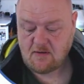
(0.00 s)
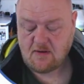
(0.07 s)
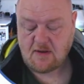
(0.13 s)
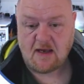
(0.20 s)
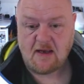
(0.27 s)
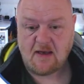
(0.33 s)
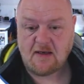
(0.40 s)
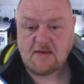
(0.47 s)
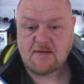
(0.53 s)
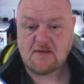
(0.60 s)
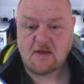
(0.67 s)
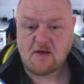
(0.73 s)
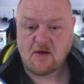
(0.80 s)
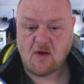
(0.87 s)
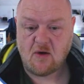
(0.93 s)
there
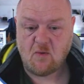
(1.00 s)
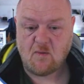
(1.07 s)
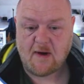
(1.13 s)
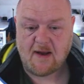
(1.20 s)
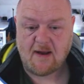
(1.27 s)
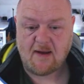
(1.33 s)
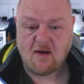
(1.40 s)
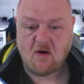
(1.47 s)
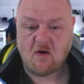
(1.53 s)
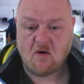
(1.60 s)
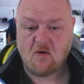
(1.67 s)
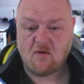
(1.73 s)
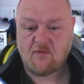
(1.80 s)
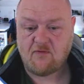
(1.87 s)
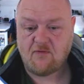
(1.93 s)
is no way
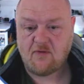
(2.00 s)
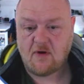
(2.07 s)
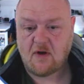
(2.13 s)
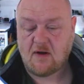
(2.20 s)
of,